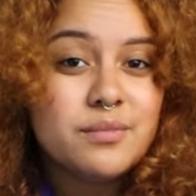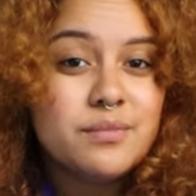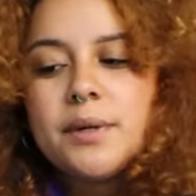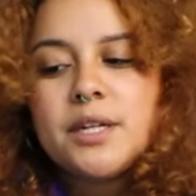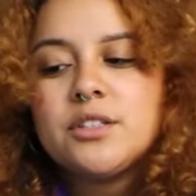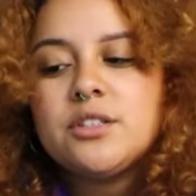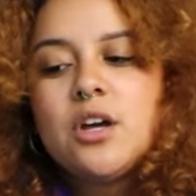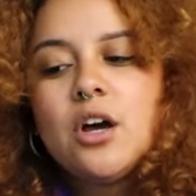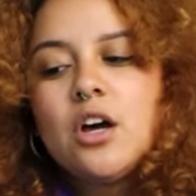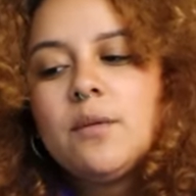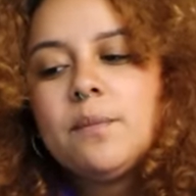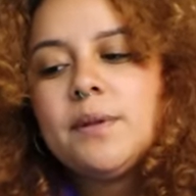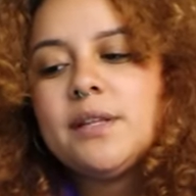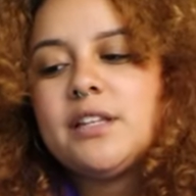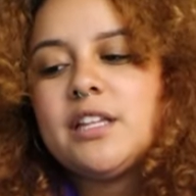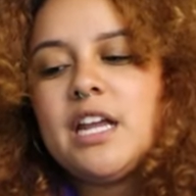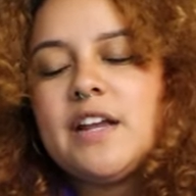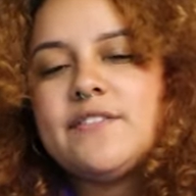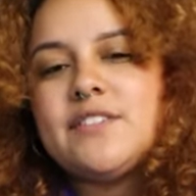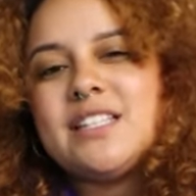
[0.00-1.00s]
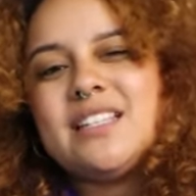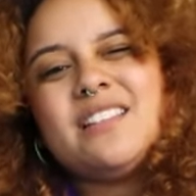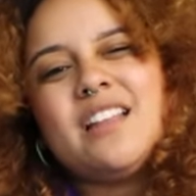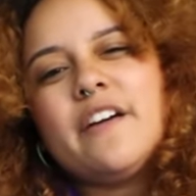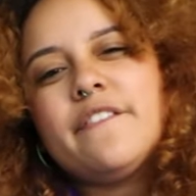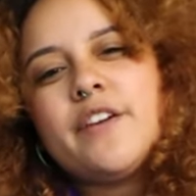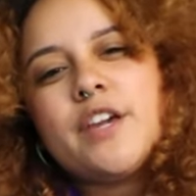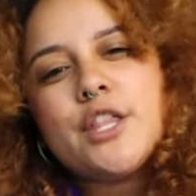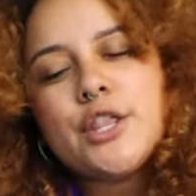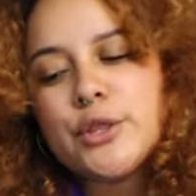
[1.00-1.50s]
Breton believed
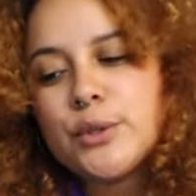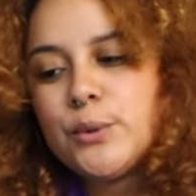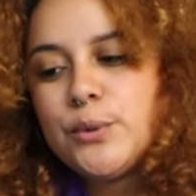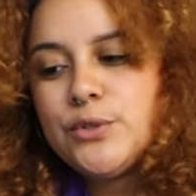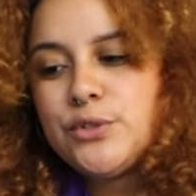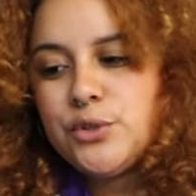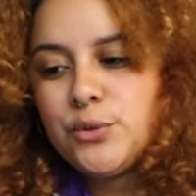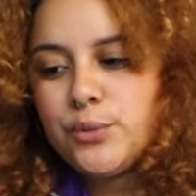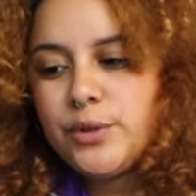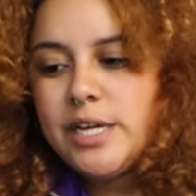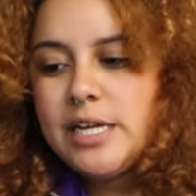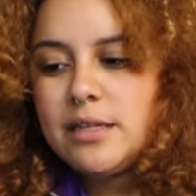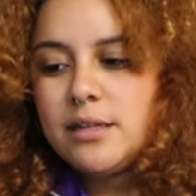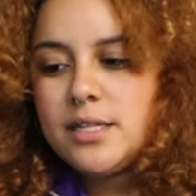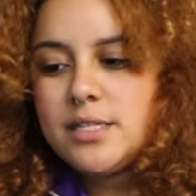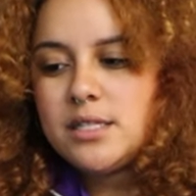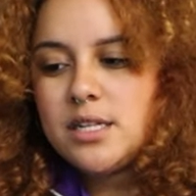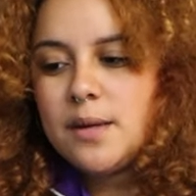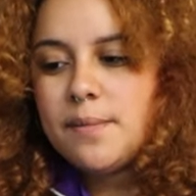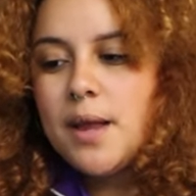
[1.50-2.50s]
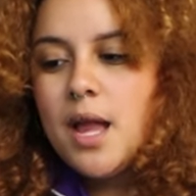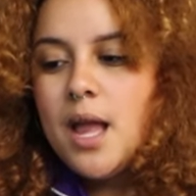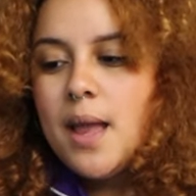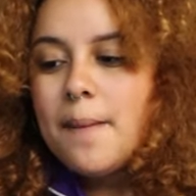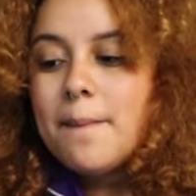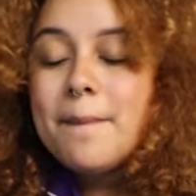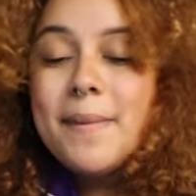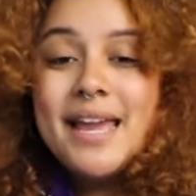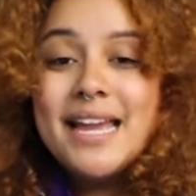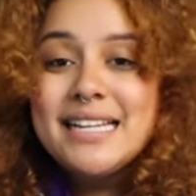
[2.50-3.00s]
loving through surrealism
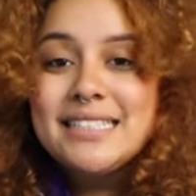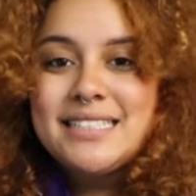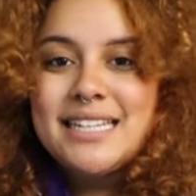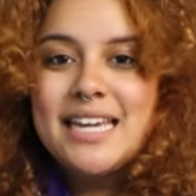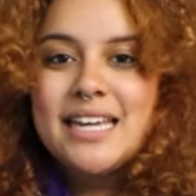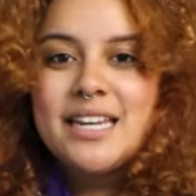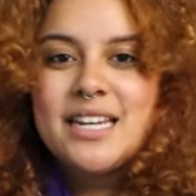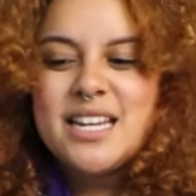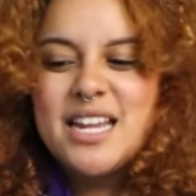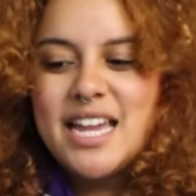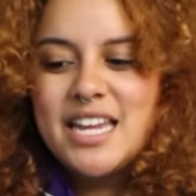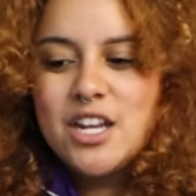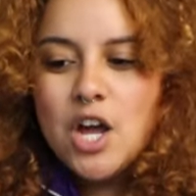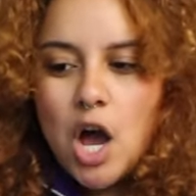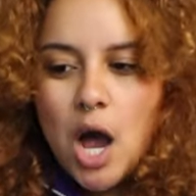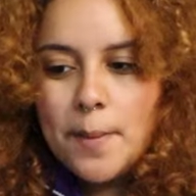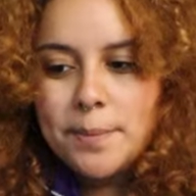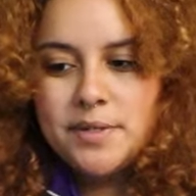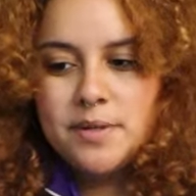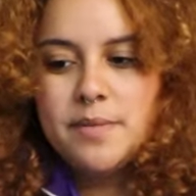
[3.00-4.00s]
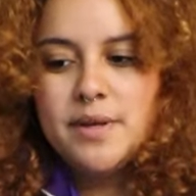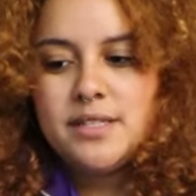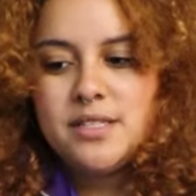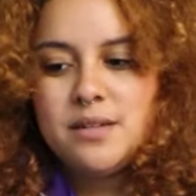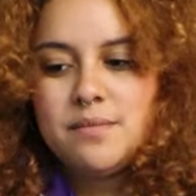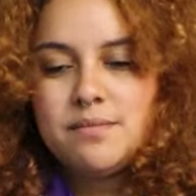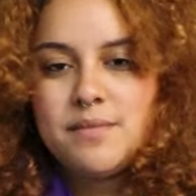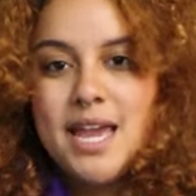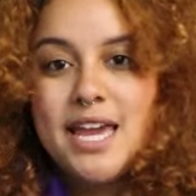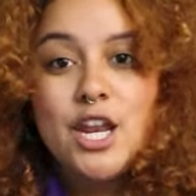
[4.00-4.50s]
mandated an
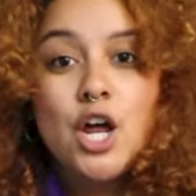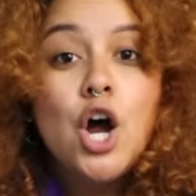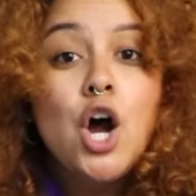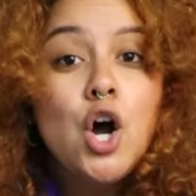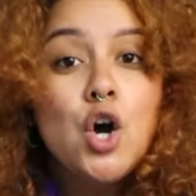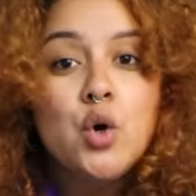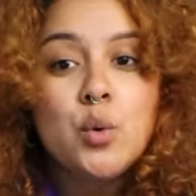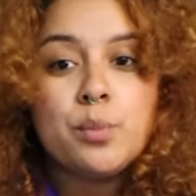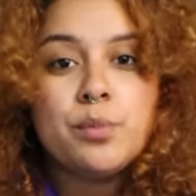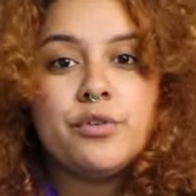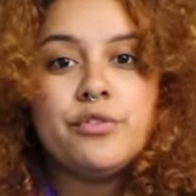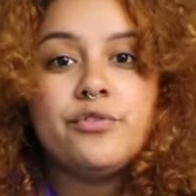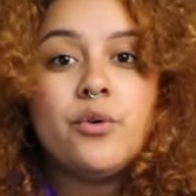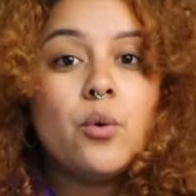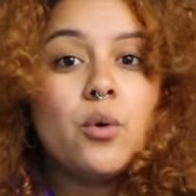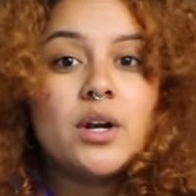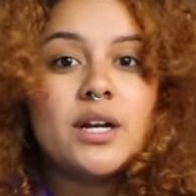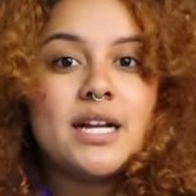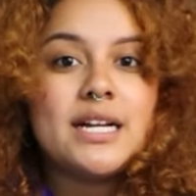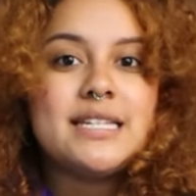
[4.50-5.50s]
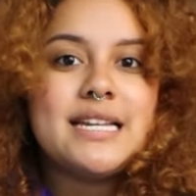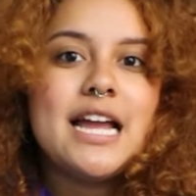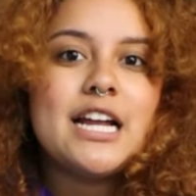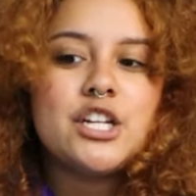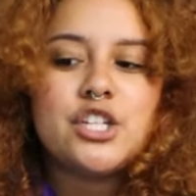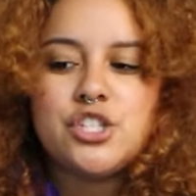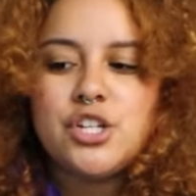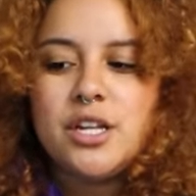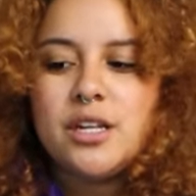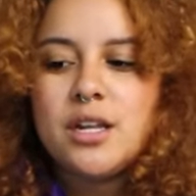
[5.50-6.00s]
optimism and a hope for
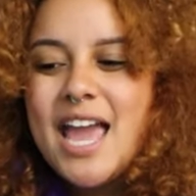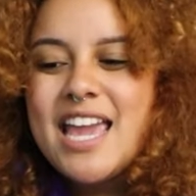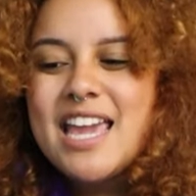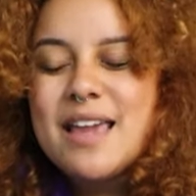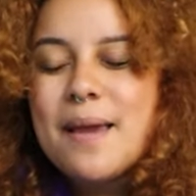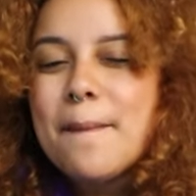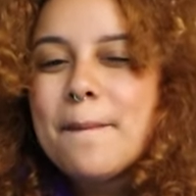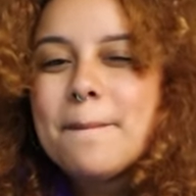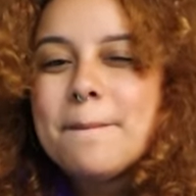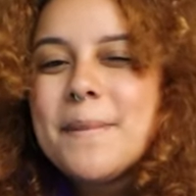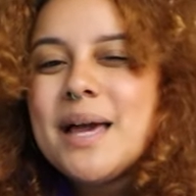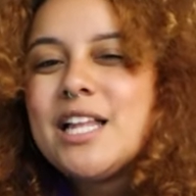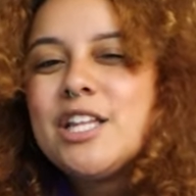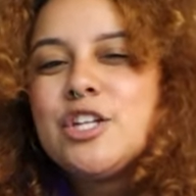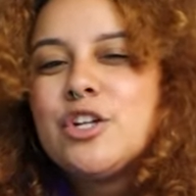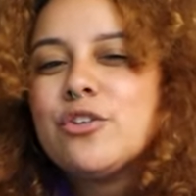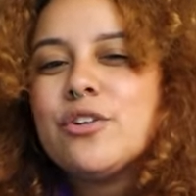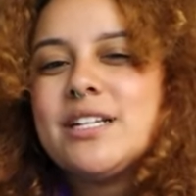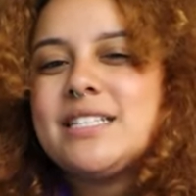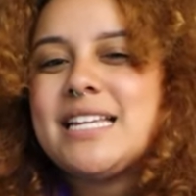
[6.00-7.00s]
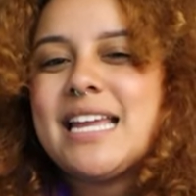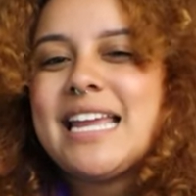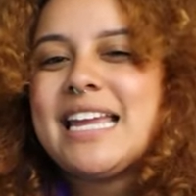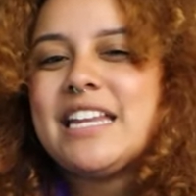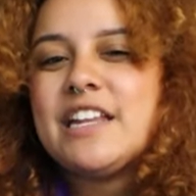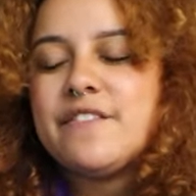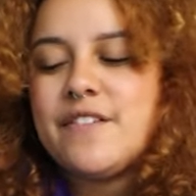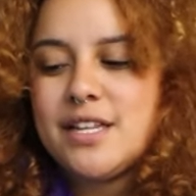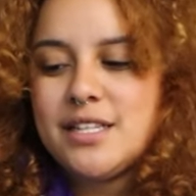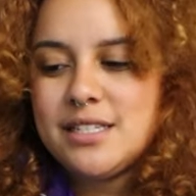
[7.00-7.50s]
connection, a
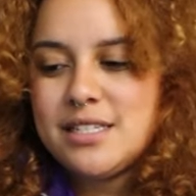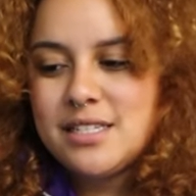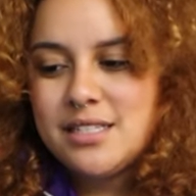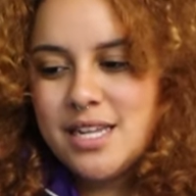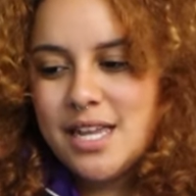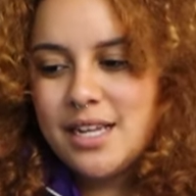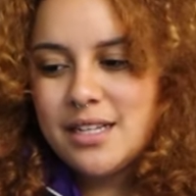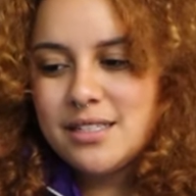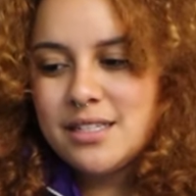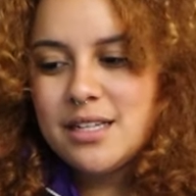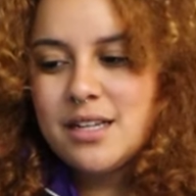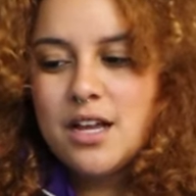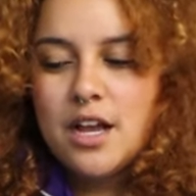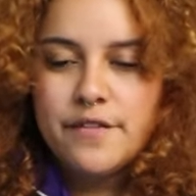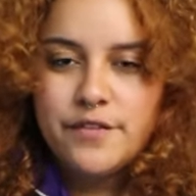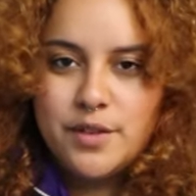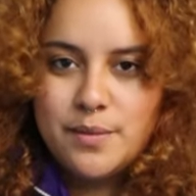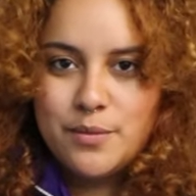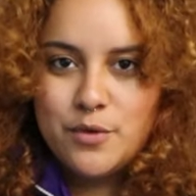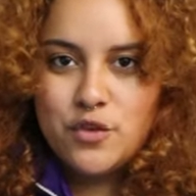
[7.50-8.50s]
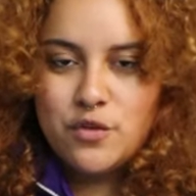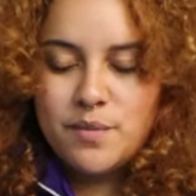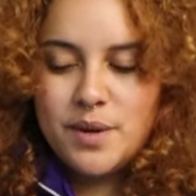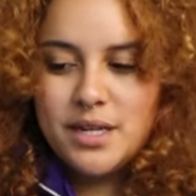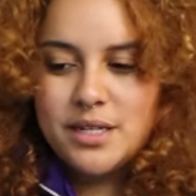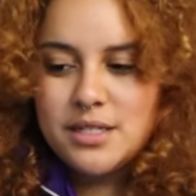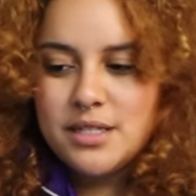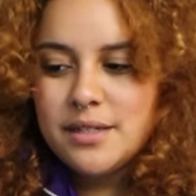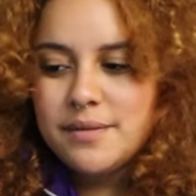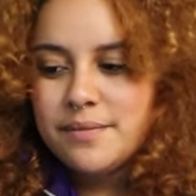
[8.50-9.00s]
meliorative instinct of the
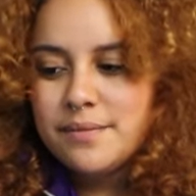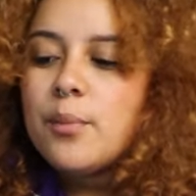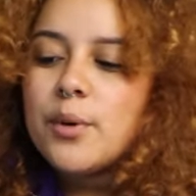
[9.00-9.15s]
movement.